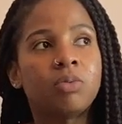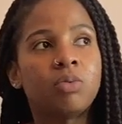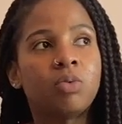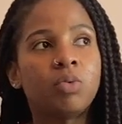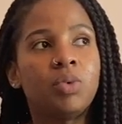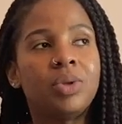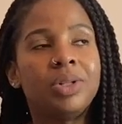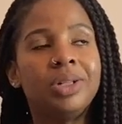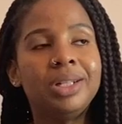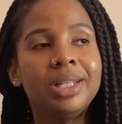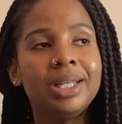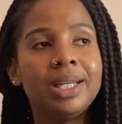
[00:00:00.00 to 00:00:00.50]

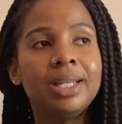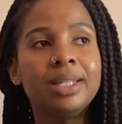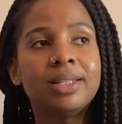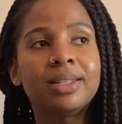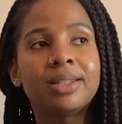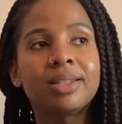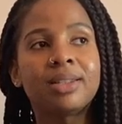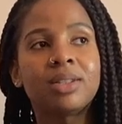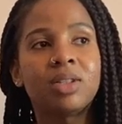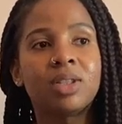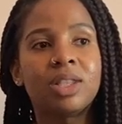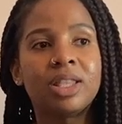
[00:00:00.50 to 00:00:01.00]

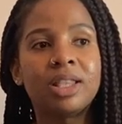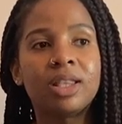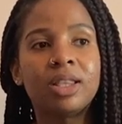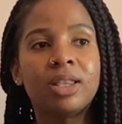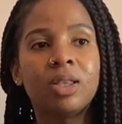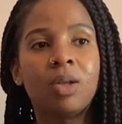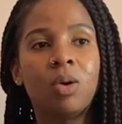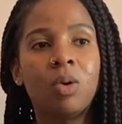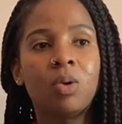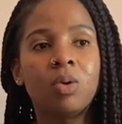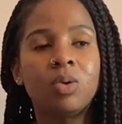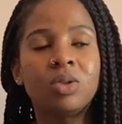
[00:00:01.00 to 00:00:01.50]
release
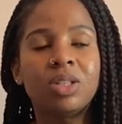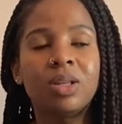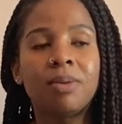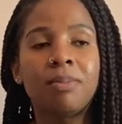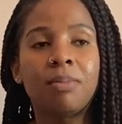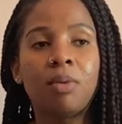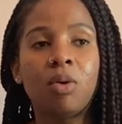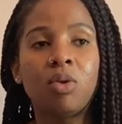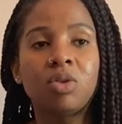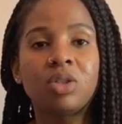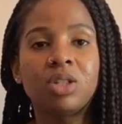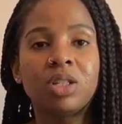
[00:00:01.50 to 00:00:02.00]
those
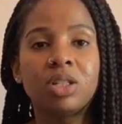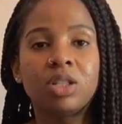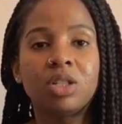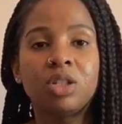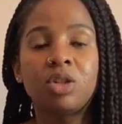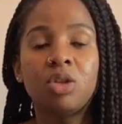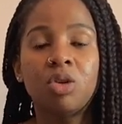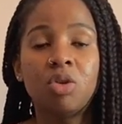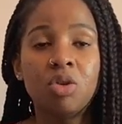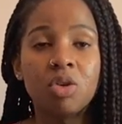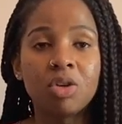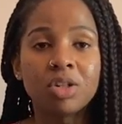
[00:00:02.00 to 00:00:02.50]
emotions
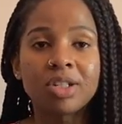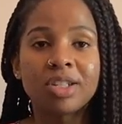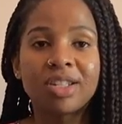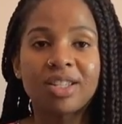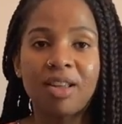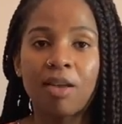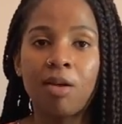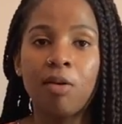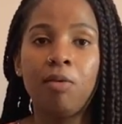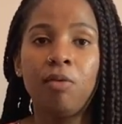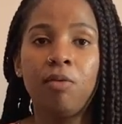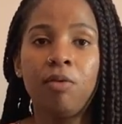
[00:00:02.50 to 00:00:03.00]
to
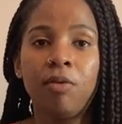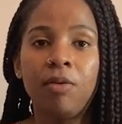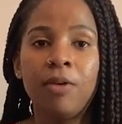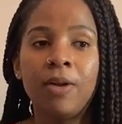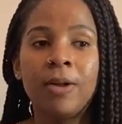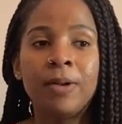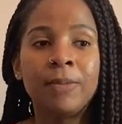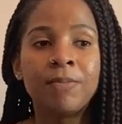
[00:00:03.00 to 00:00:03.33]
yourself.